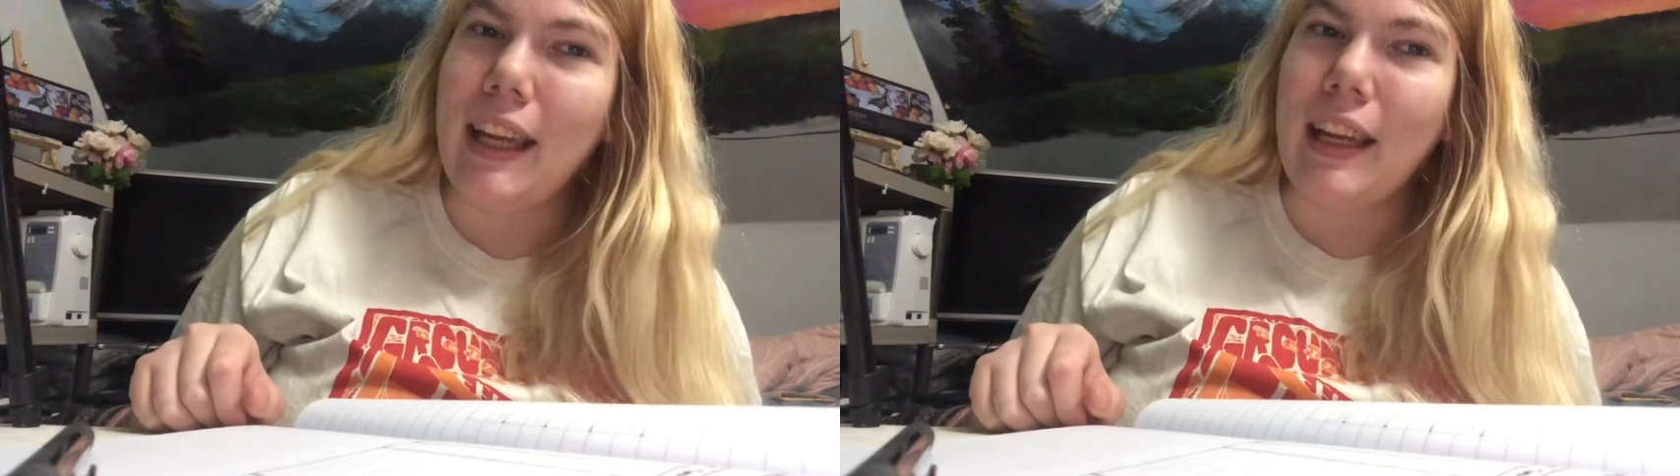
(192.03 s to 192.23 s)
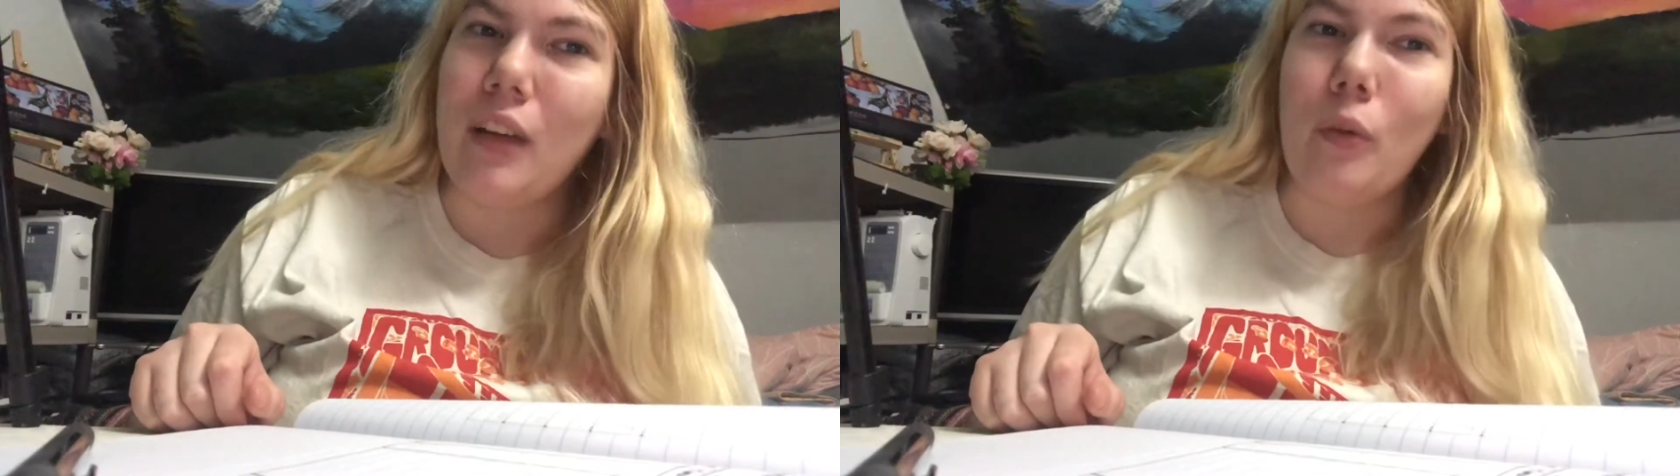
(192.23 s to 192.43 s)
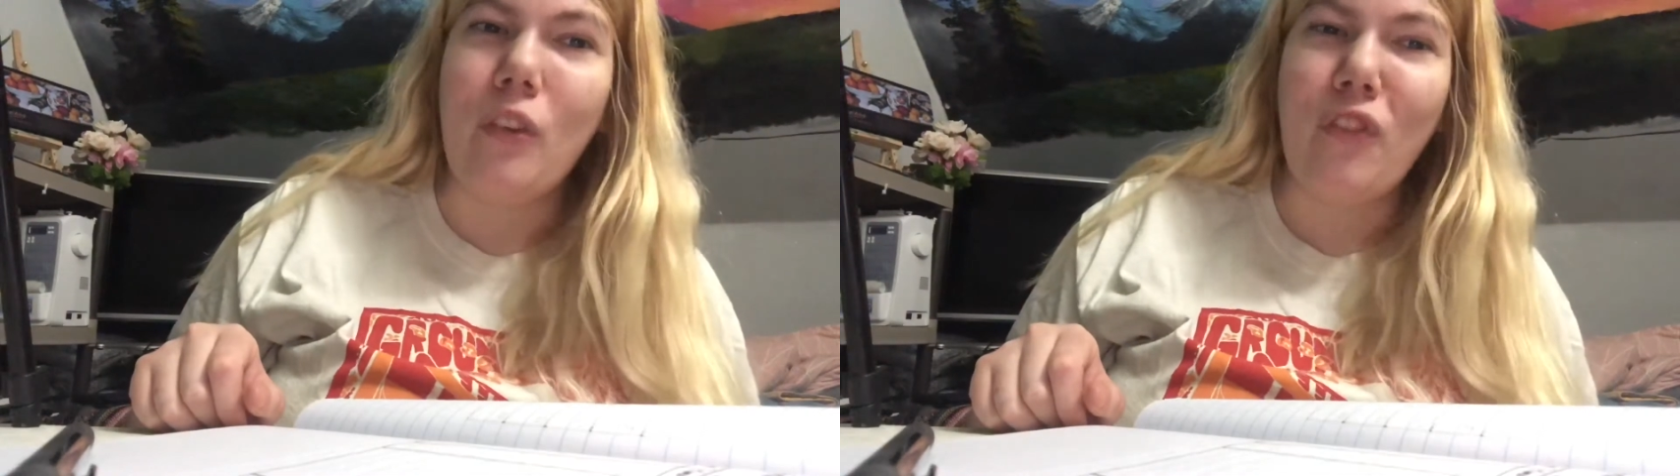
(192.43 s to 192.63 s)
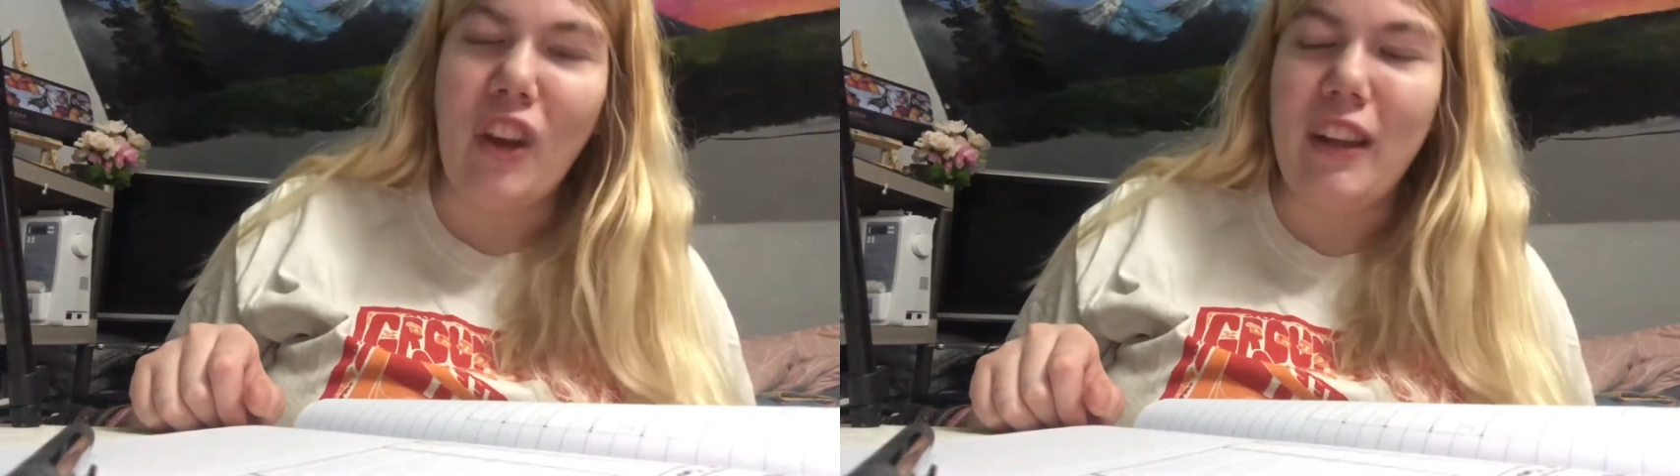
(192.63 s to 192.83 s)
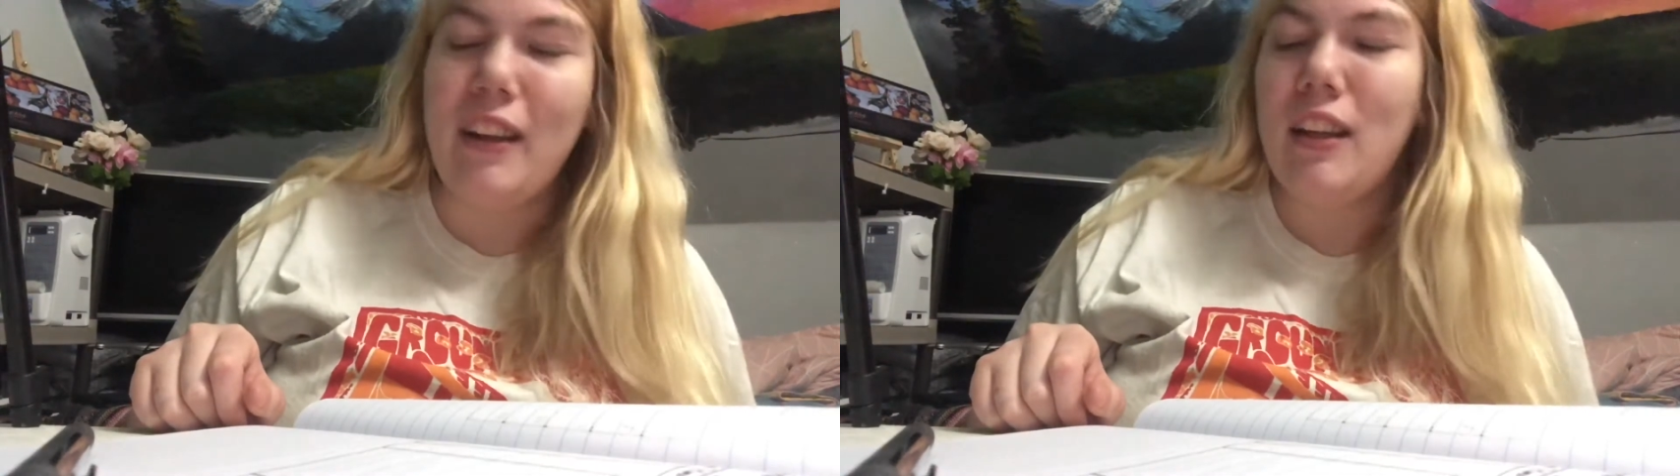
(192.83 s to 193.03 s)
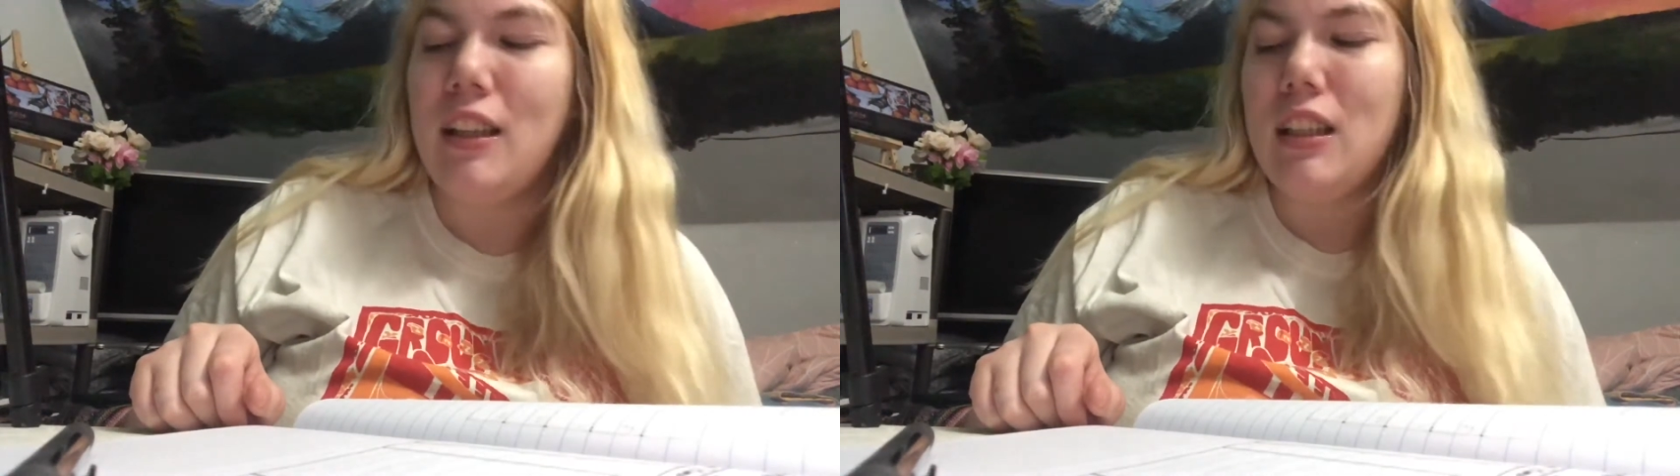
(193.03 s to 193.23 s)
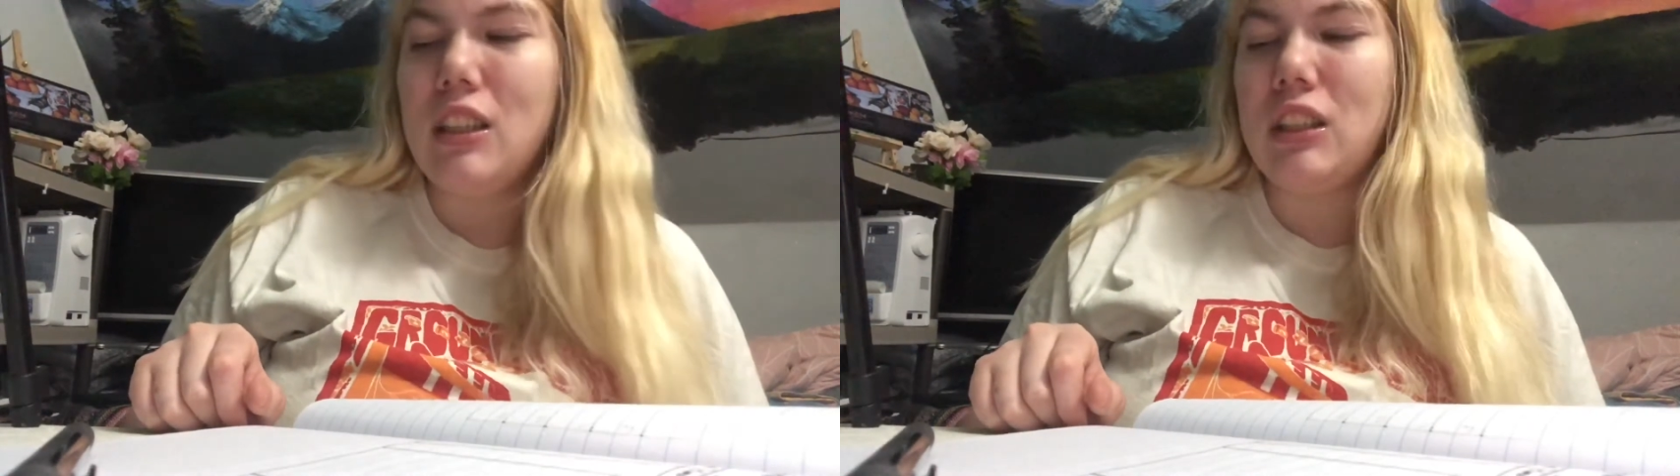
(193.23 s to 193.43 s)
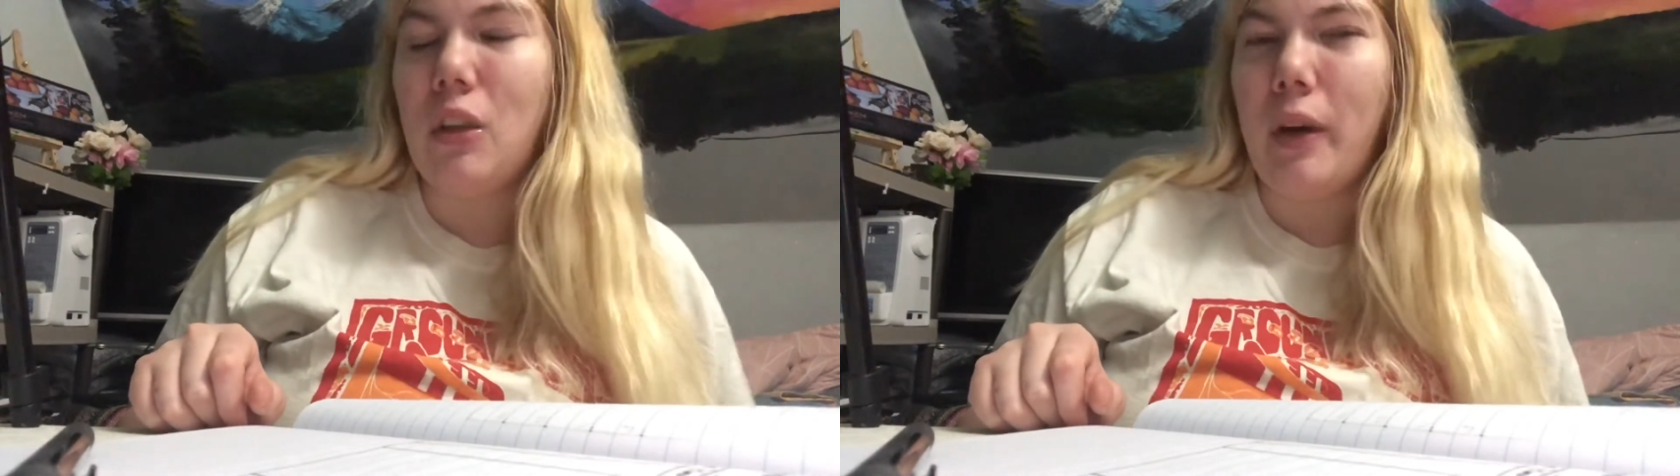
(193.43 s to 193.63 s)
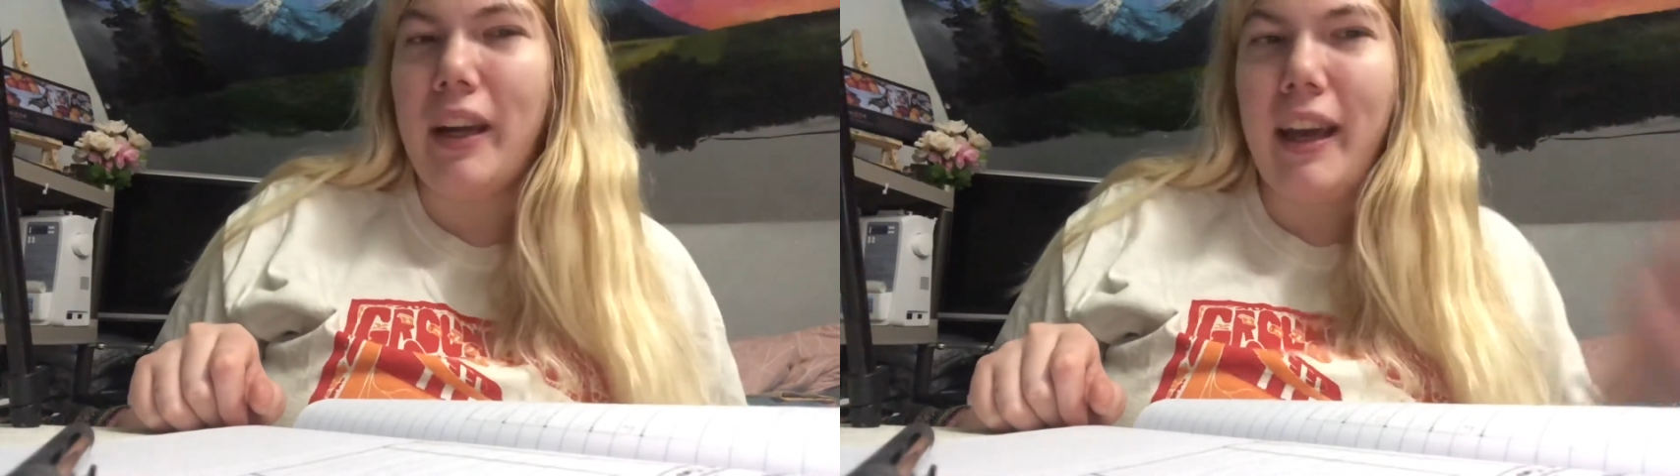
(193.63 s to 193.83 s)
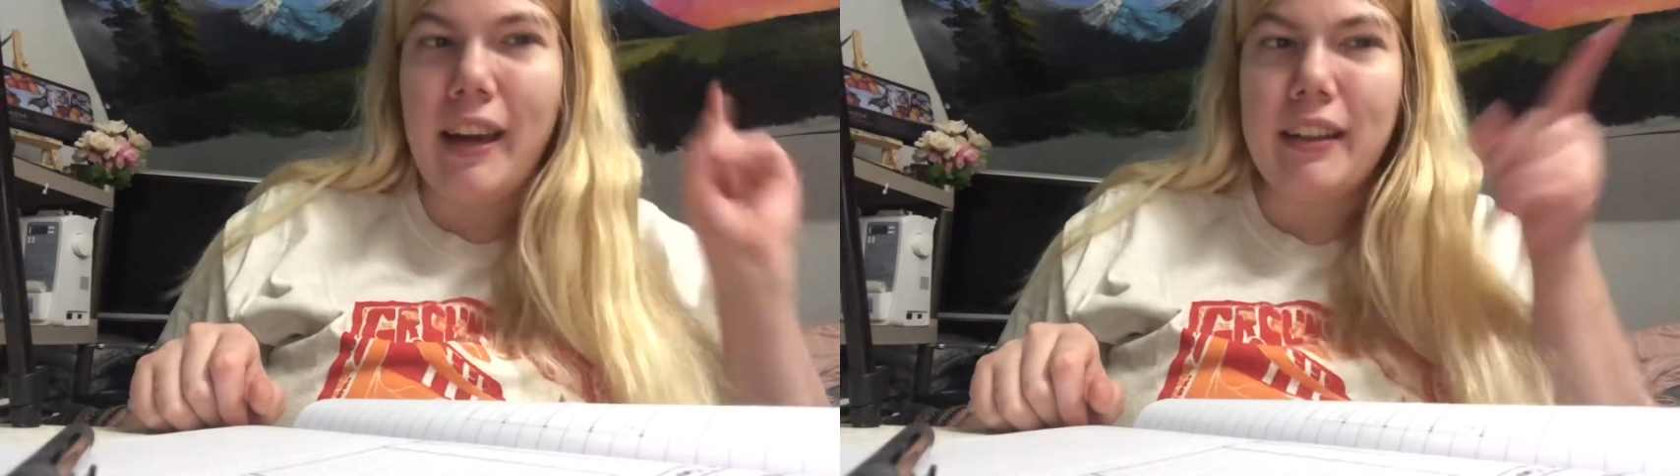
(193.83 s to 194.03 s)
and it was fun, so
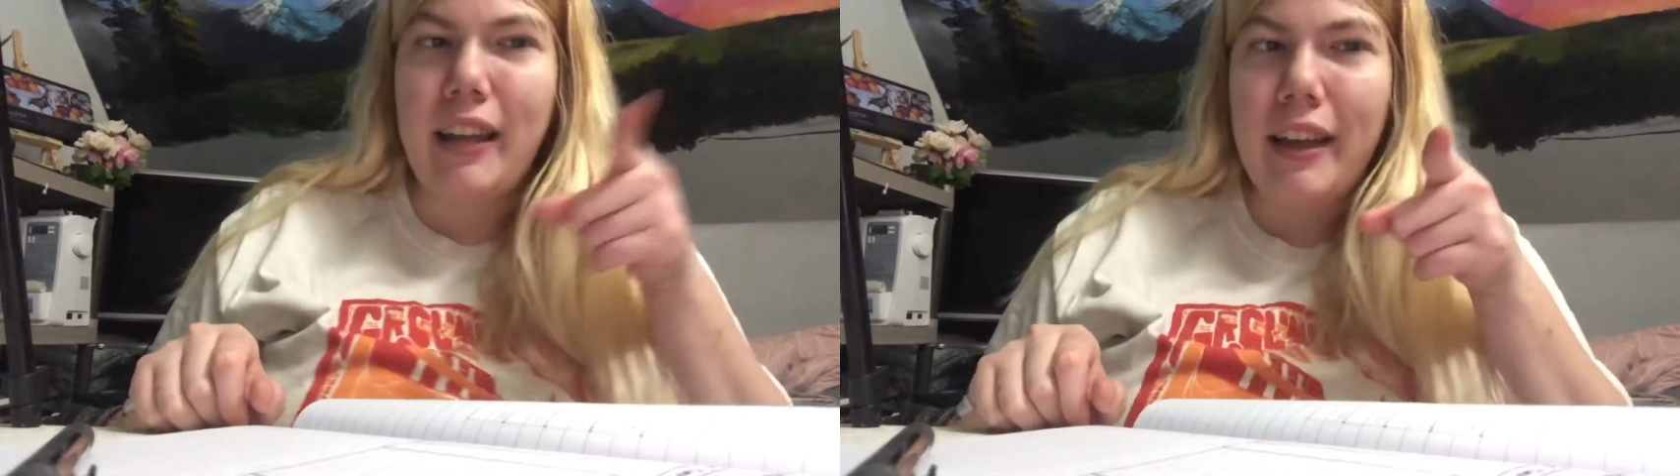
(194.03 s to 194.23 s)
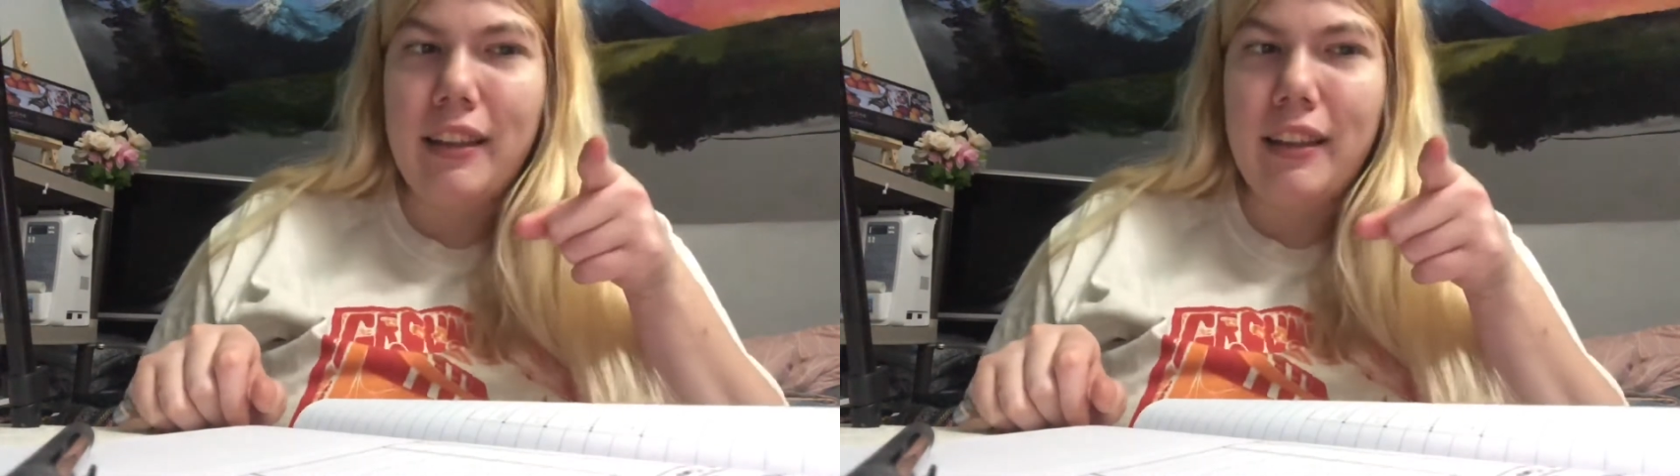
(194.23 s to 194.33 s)
I added that